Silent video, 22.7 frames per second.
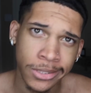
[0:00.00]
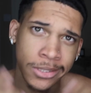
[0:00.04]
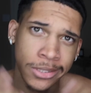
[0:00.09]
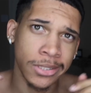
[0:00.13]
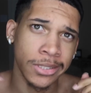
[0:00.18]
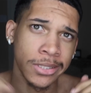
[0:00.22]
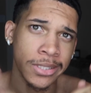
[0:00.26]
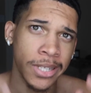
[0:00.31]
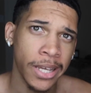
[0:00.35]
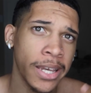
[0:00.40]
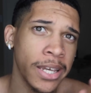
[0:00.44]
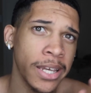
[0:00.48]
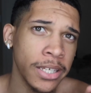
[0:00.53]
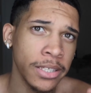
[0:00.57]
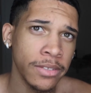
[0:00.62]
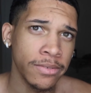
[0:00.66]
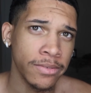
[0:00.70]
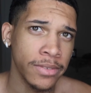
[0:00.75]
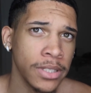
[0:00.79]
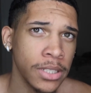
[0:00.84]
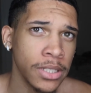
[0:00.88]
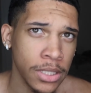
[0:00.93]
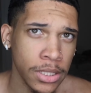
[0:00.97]
Today's
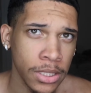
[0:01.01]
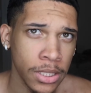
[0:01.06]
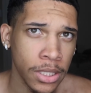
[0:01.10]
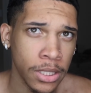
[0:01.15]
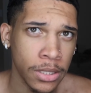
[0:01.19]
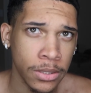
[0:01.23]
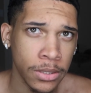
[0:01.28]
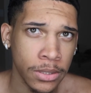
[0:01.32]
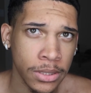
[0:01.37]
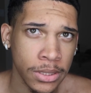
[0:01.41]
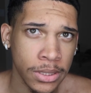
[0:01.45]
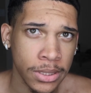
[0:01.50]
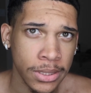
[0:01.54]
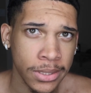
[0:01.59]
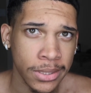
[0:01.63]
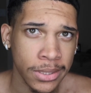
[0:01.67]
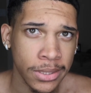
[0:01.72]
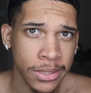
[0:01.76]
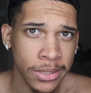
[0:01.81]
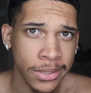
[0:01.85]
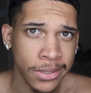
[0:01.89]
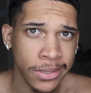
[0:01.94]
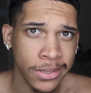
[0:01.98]
video
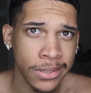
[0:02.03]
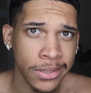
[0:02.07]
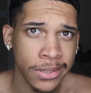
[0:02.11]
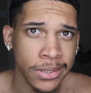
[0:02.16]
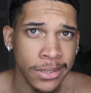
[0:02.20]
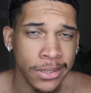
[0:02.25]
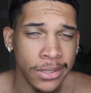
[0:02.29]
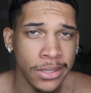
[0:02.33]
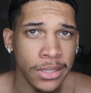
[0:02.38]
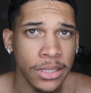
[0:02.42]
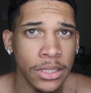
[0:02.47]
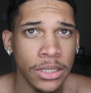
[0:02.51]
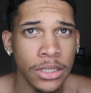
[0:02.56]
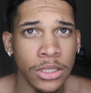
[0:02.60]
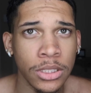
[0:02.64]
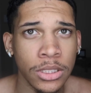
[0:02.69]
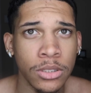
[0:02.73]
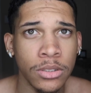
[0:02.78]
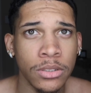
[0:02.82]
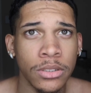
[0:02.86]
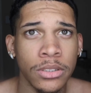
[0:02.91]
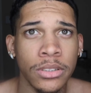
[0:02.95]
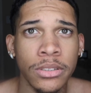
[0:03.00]
is
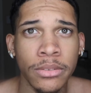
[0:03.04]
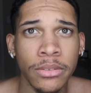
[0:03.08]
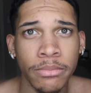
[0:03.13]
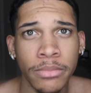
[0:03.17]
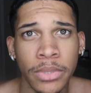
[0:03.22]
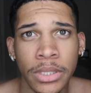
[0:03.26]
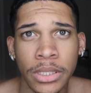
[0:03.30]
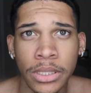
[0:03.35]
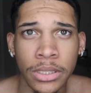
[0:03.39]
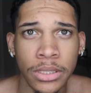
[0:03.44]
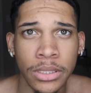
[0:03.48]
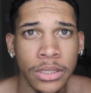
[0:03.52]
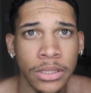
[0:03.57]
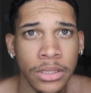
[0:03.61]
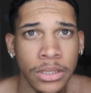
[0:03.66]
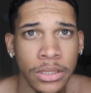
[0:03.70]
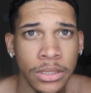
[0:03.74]
going to be